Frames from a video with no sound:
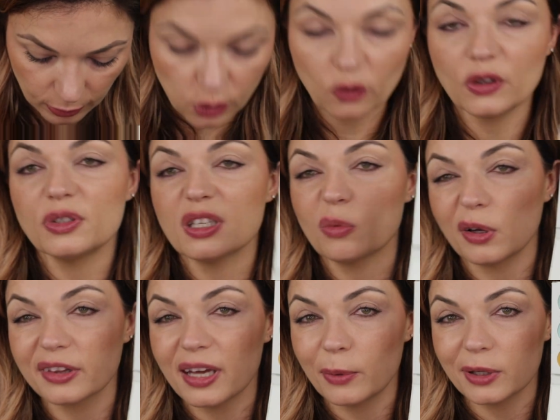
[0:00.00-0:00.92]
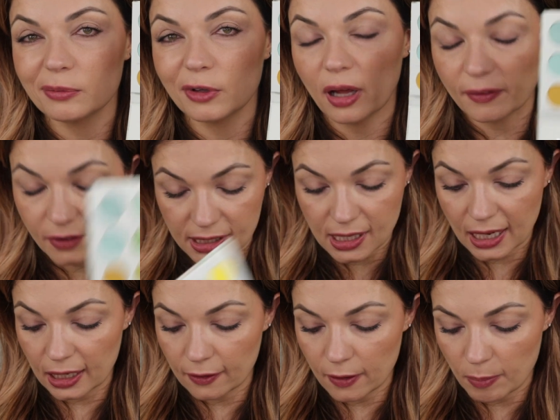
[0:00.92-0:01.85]
So if you did want that one, you'll have to
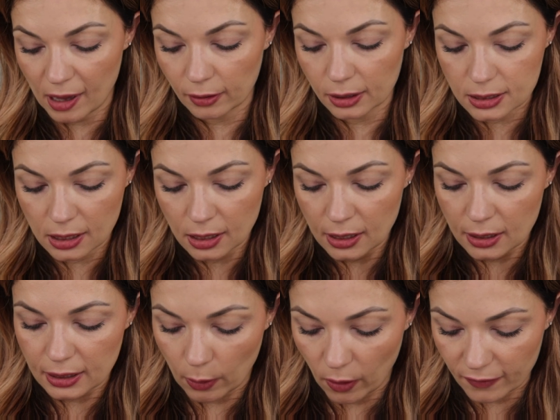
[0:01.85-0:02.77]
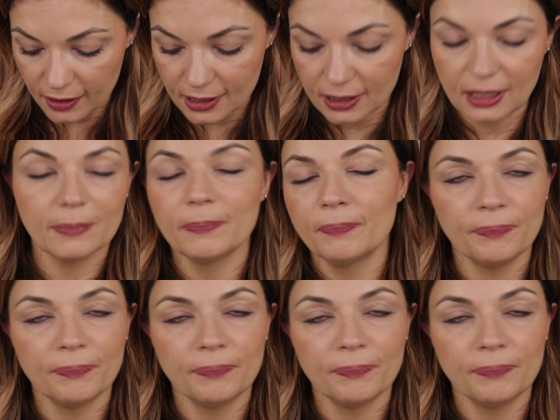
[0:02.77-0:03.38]
snag it in the palette. Now obviously